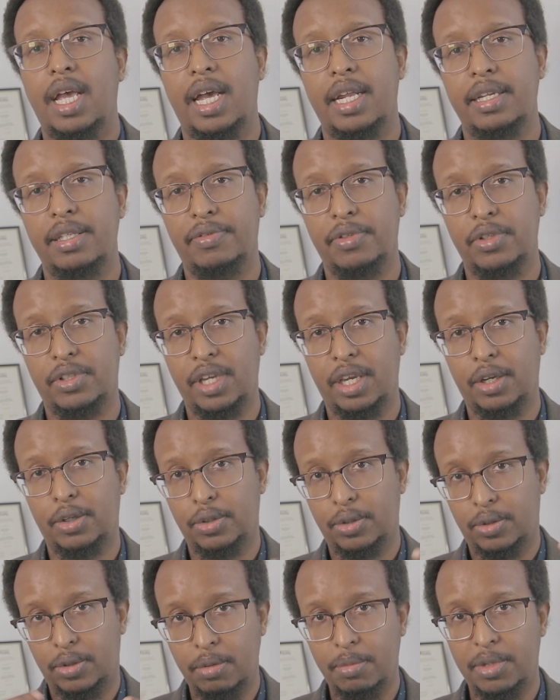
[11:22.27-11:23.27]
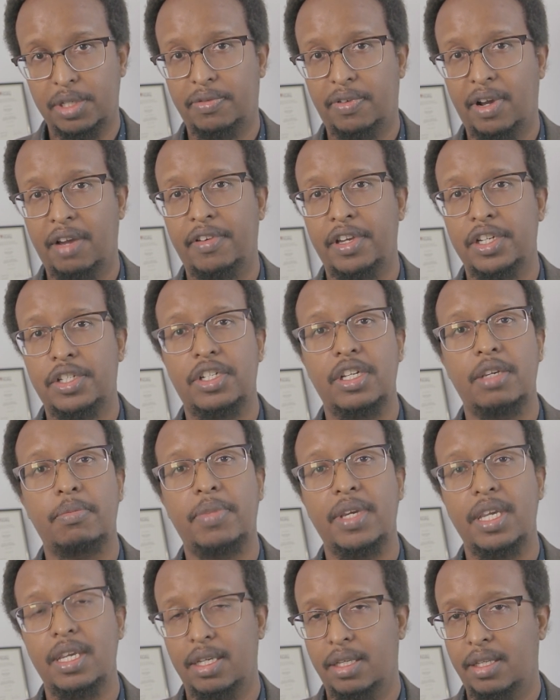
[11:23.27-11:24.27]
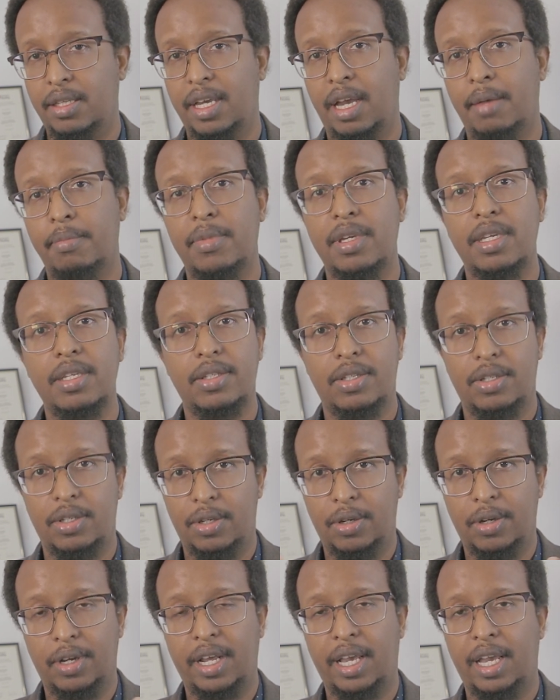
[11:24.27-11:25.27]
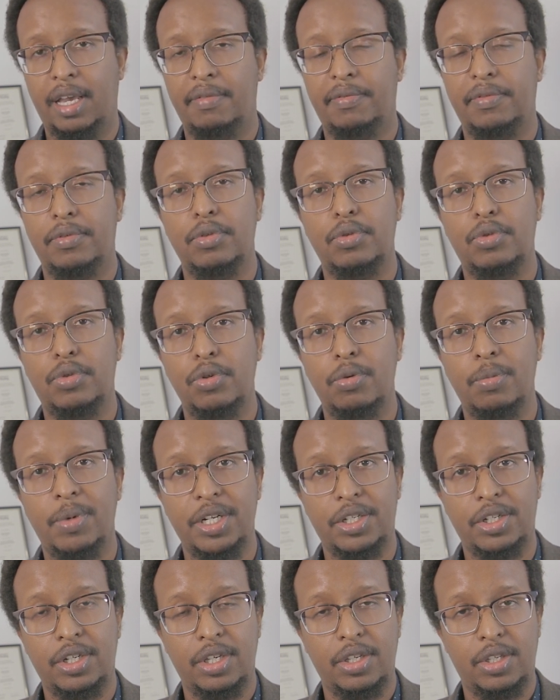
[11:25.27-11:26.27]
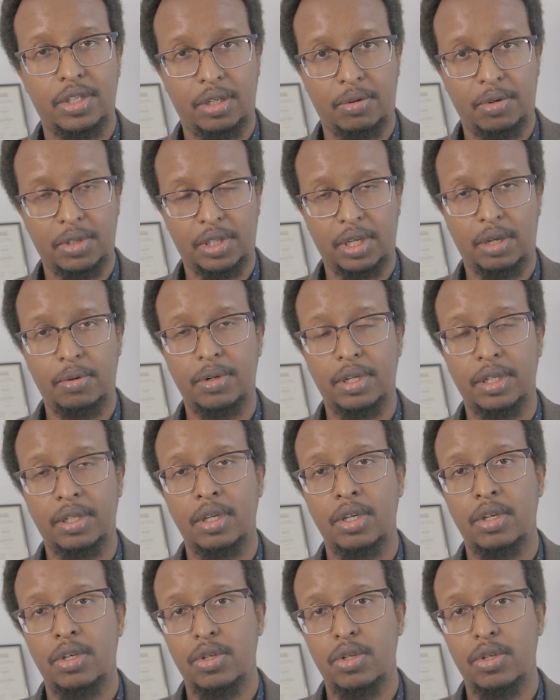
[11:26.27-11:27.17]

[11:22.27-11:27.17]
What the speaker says: And if you take too much 5-HTP, that means you're gonna have too much serotonin.